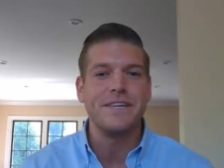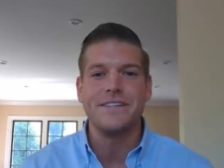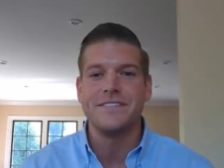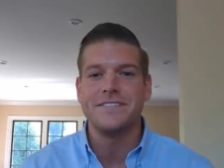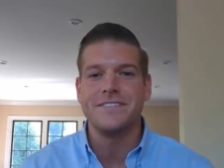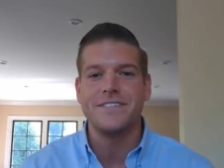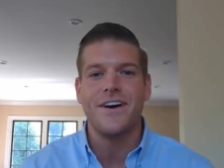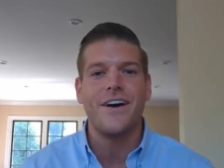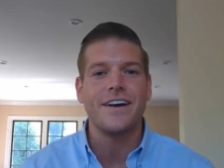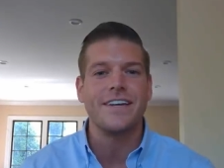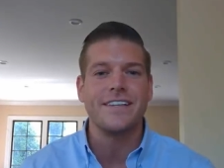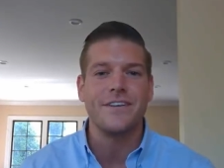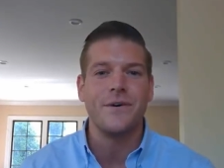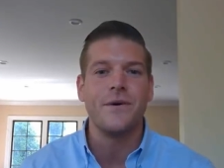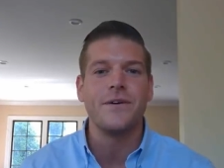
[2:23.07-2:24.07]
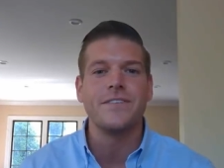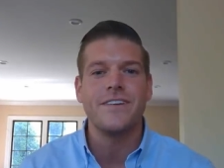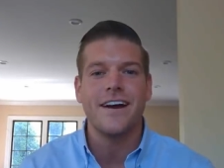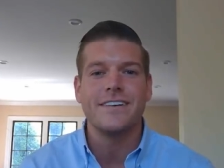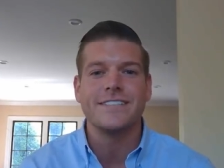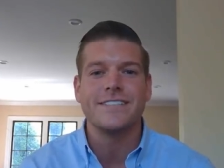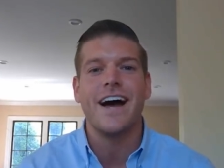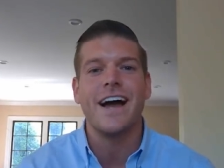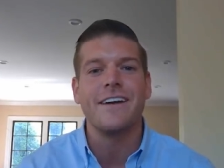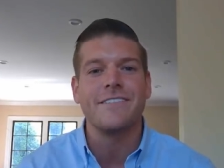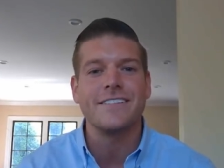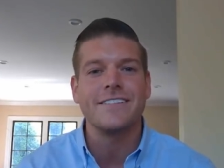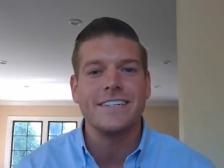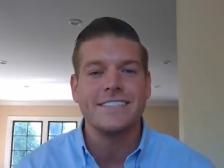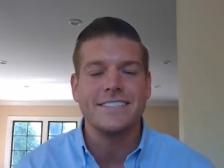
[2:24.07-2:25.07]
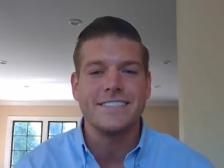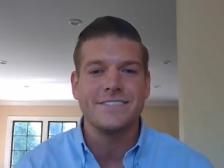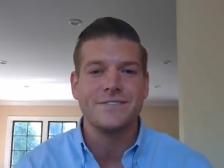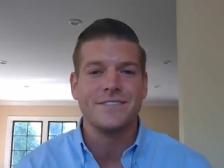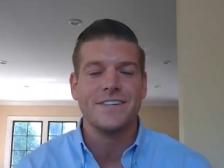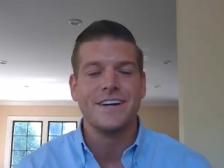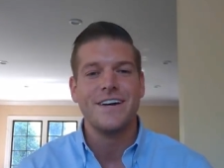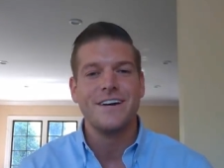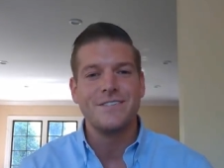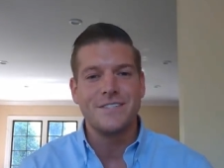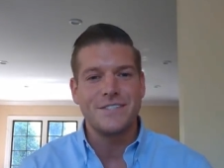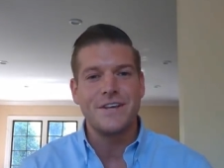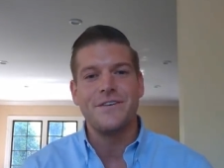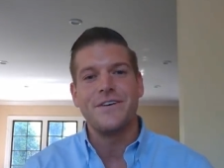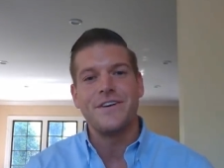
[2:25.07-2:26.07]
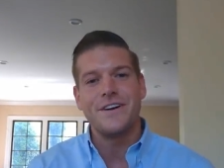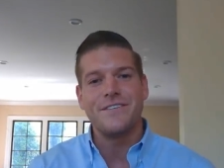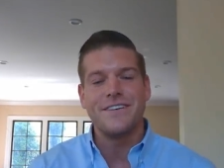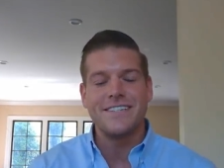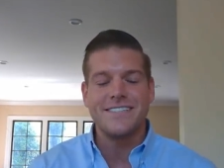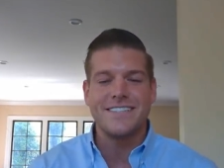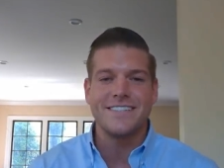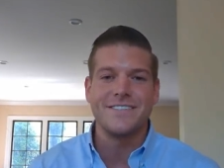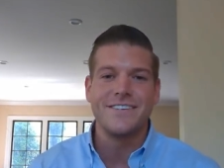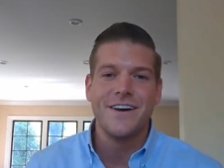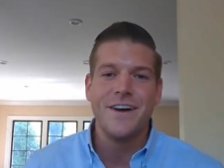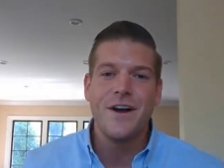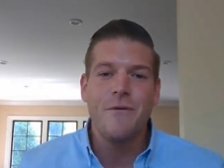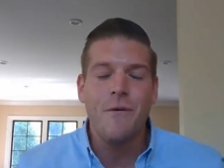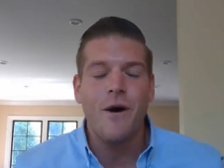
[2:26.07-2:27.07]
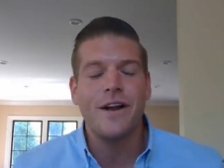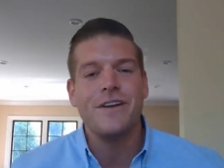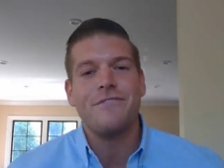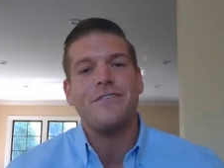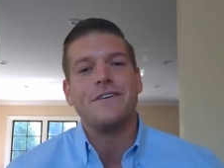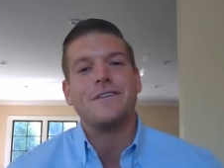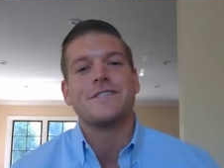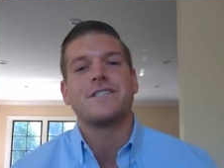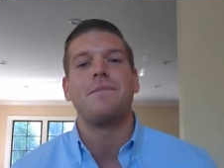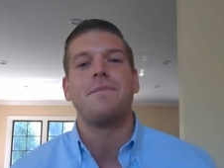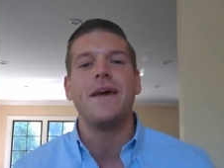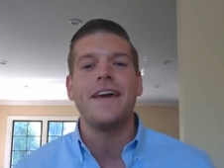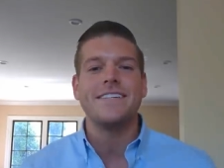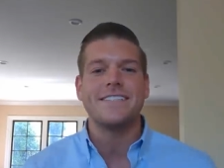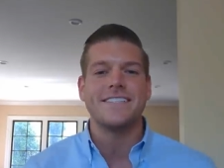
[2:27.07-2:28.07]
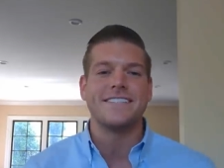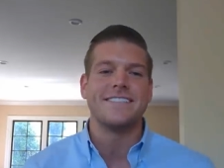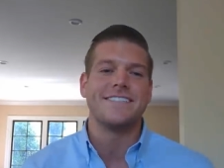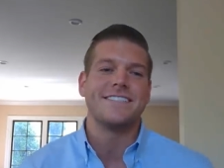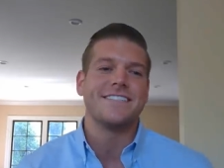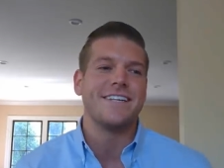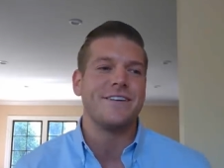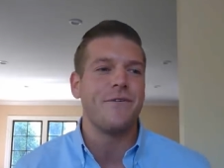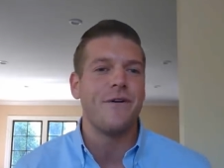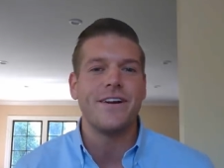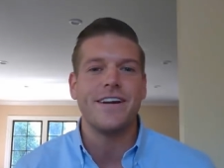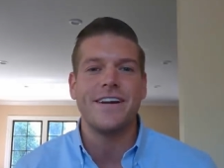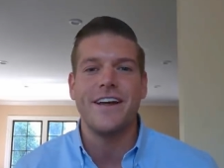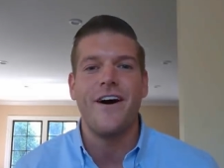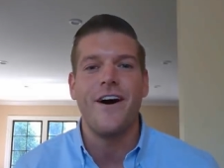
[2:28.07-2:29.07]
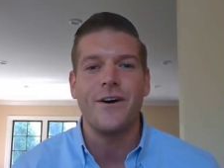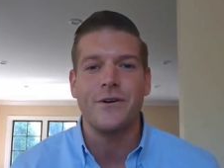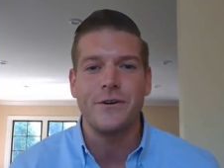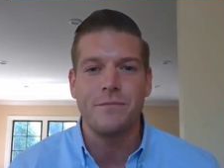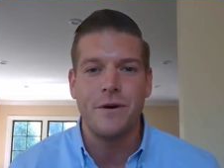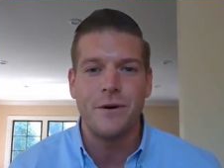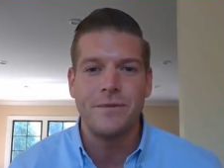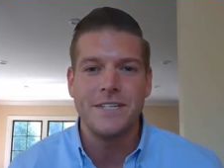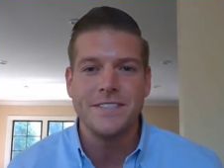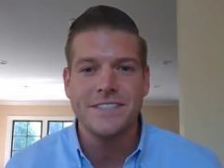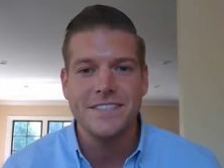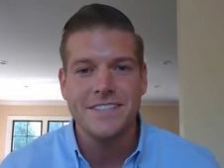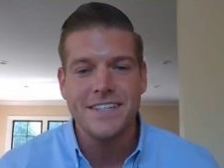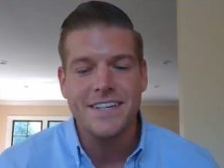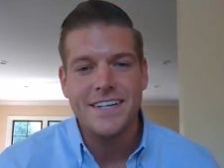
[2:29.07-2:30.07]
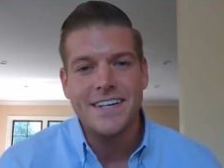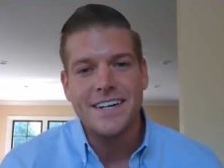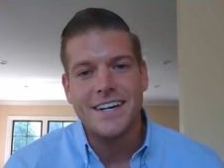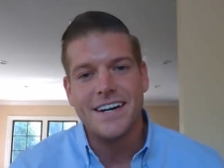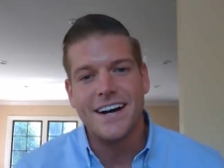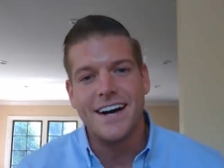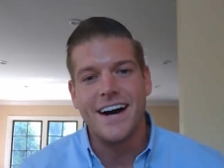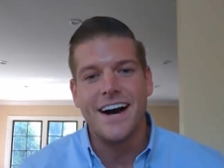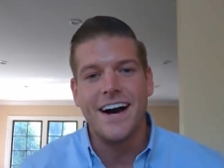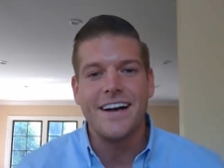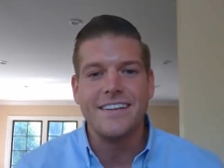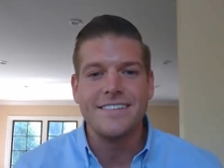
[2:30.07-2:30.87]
me talking the whole entire time because I just was so nervous and wanted to fill space and just didn't want any awkward moments. Uh,